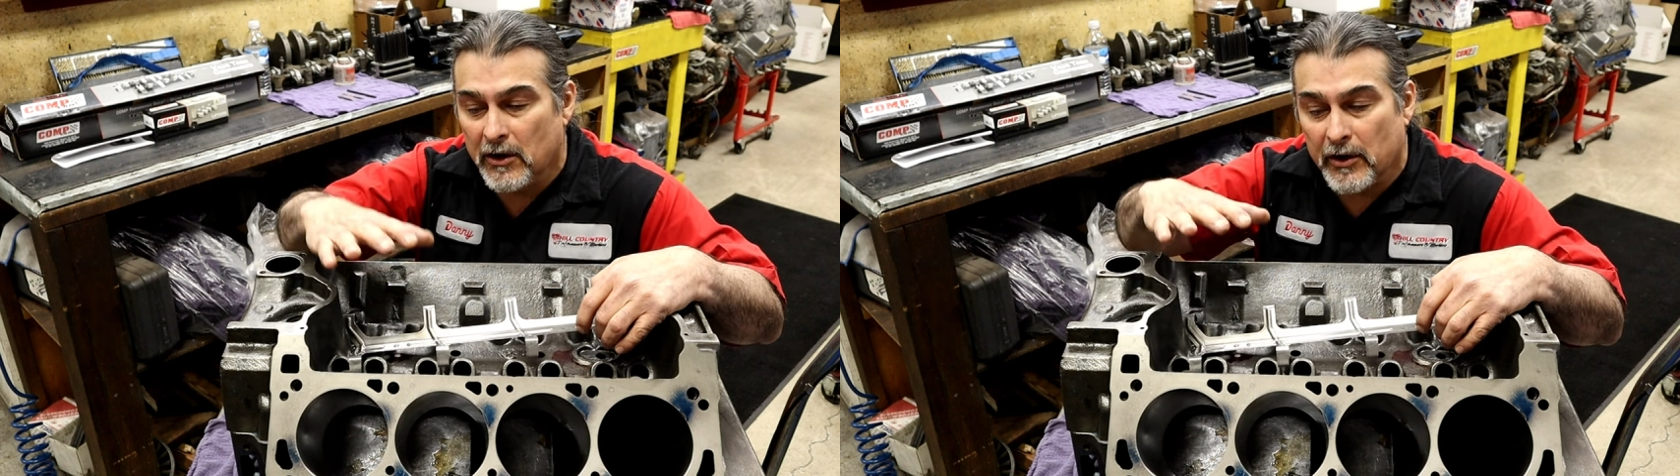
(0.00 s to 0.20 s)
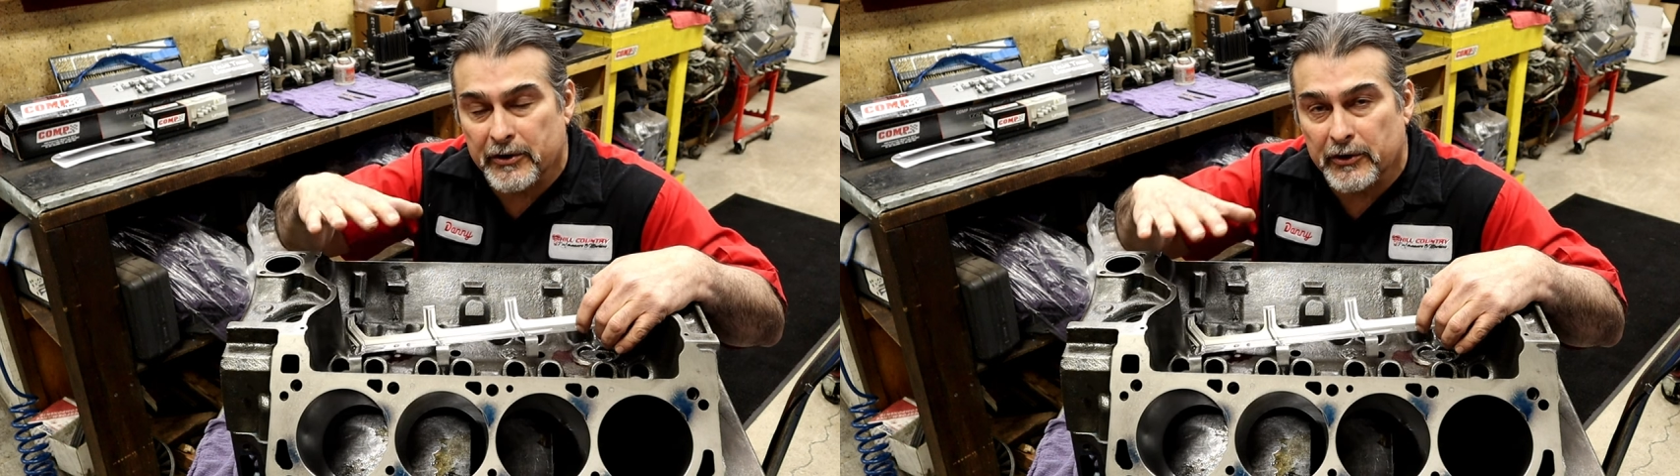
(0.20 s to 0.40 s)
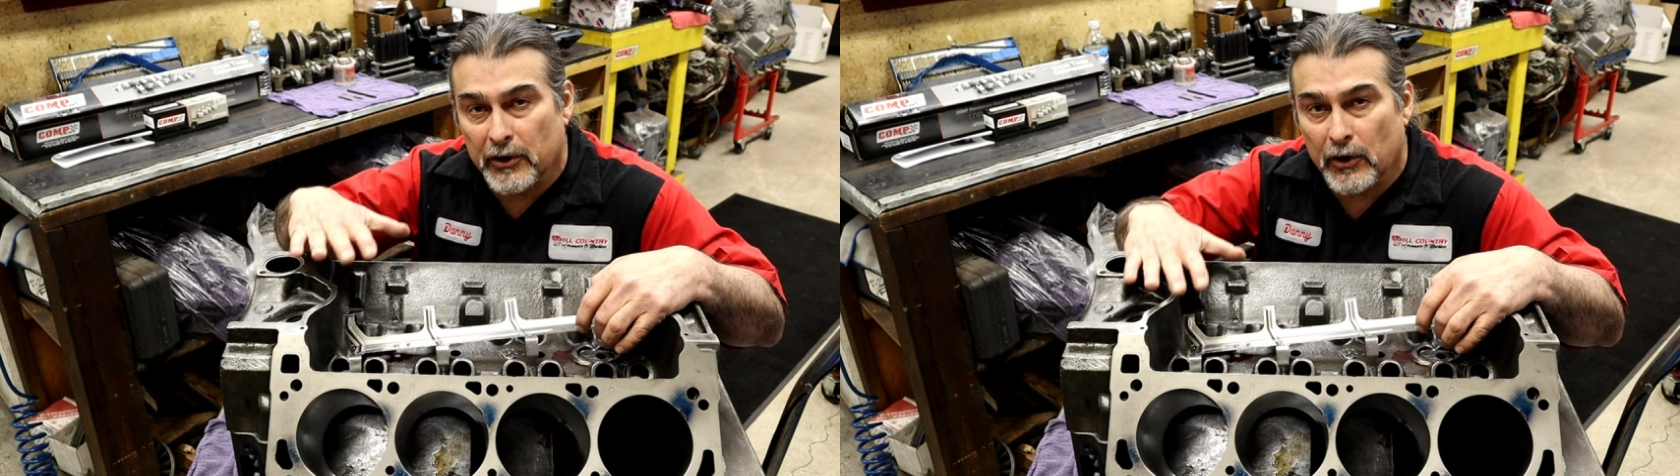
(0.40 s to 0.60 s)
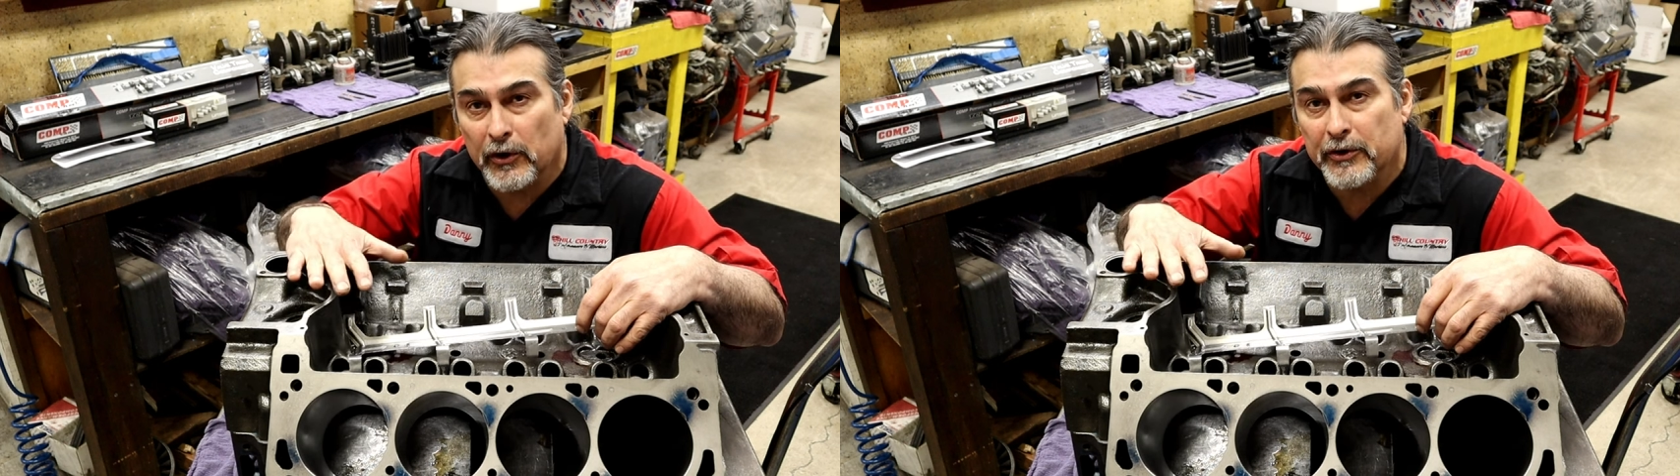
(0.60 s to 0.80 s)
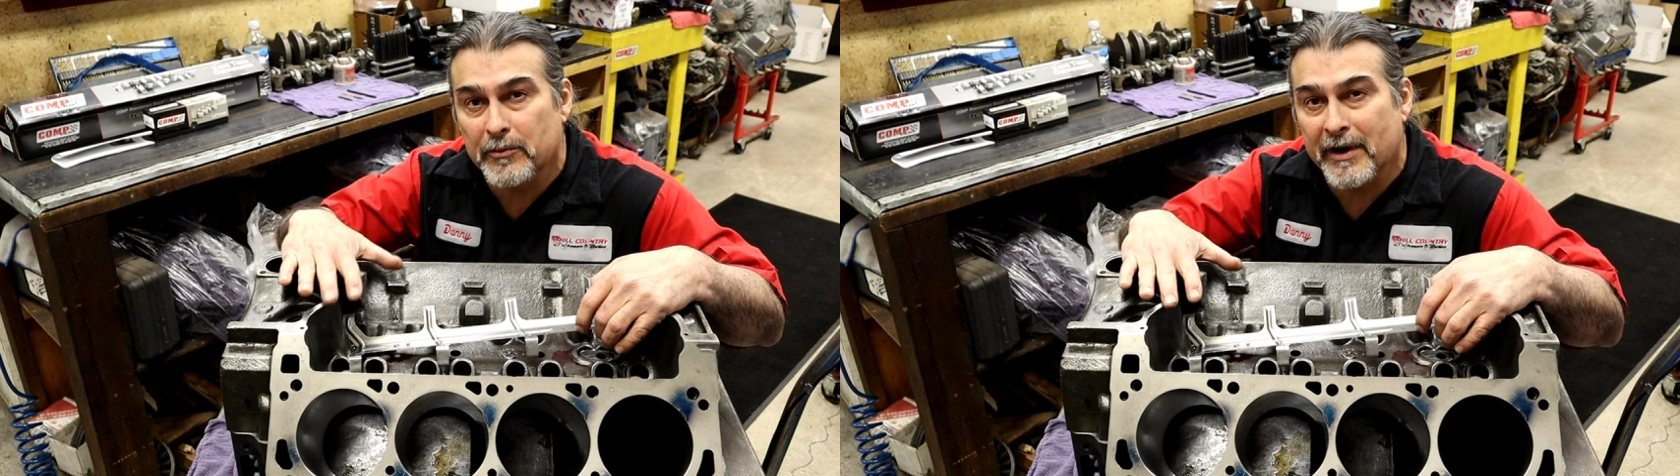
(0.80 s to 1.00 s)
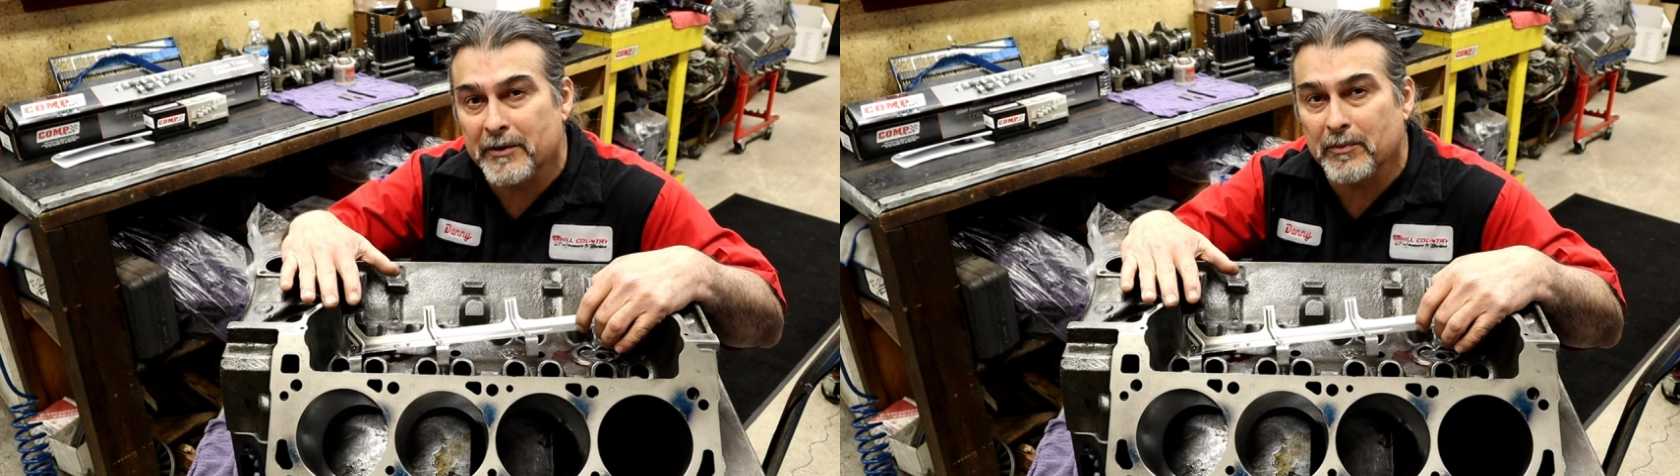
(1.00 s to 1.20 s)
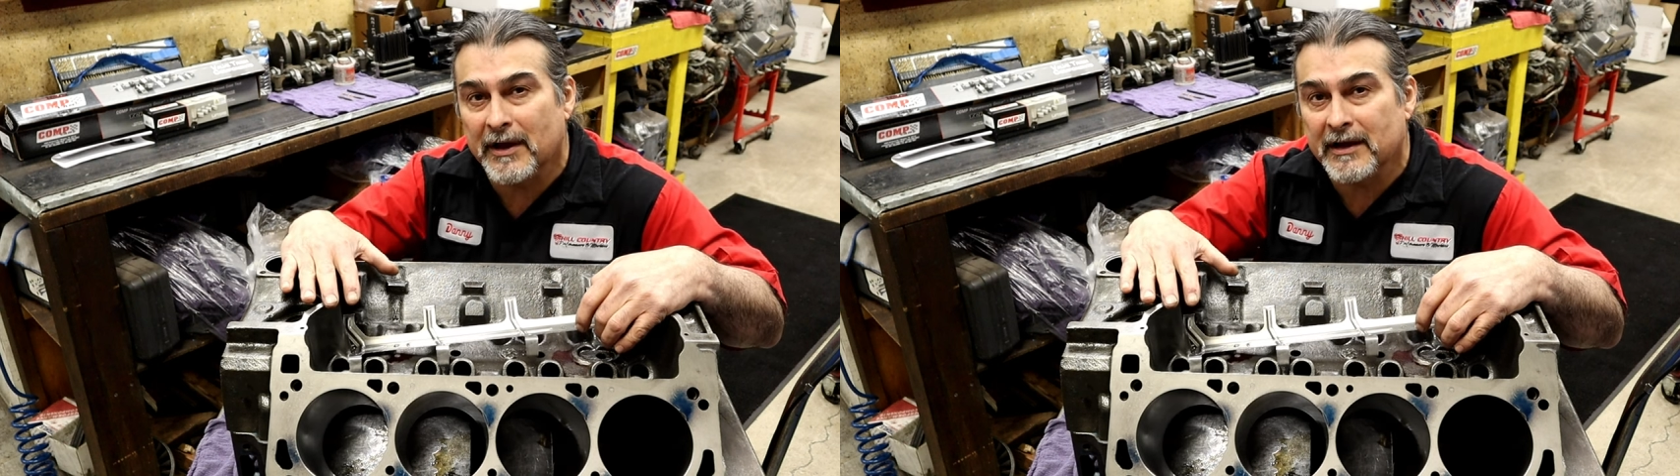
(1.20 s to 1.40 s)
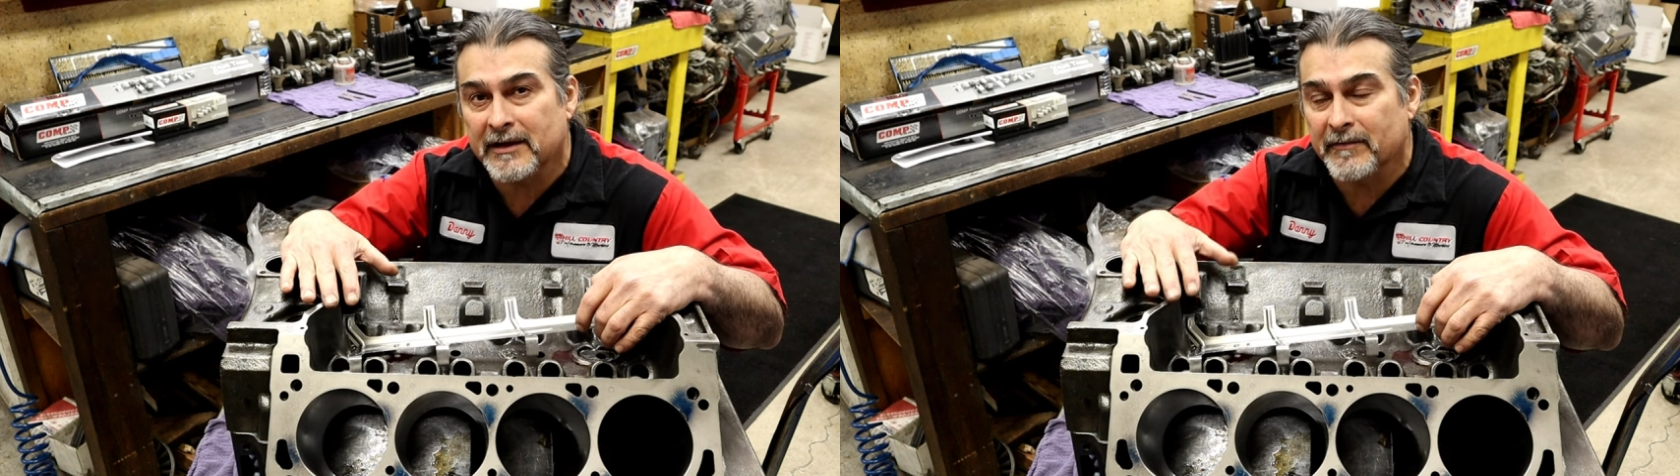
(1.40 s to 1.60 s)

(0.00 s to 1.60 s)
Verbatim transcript: on an earlier model block.